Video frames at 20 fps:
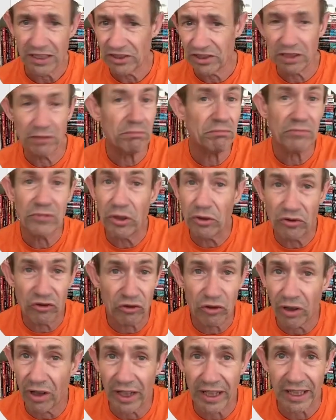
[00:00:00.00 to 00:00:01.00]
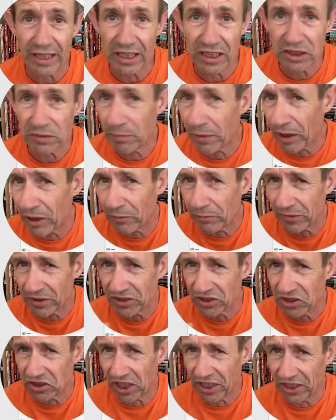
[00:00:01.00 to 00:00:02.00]
So you try it,
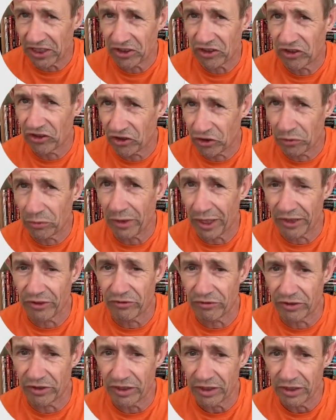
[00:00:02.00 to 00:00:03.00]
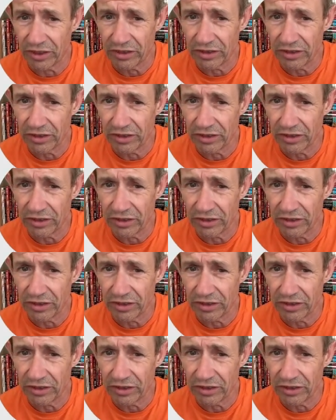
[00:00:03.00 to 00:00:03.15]
experiment, set it to 200.